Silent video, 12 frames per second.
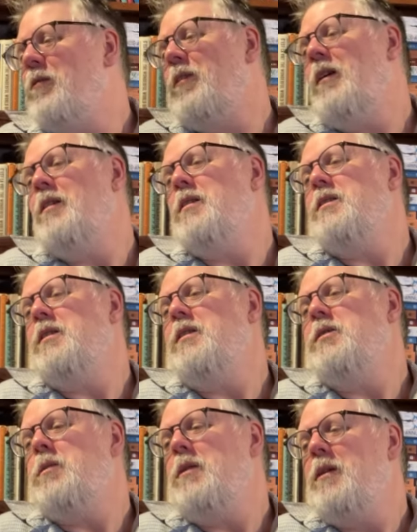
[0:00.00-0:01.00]
fantasy
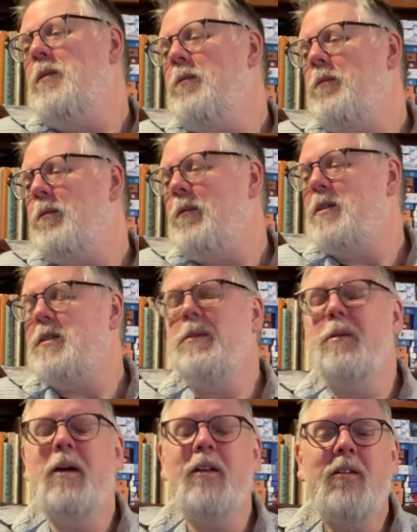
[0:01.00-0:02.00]
as well.
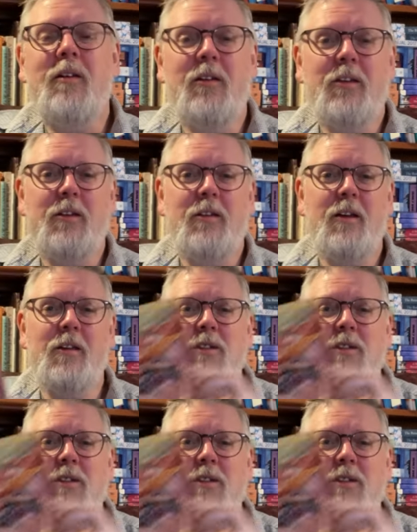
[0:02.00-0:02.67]
Somebody mentioned the other day,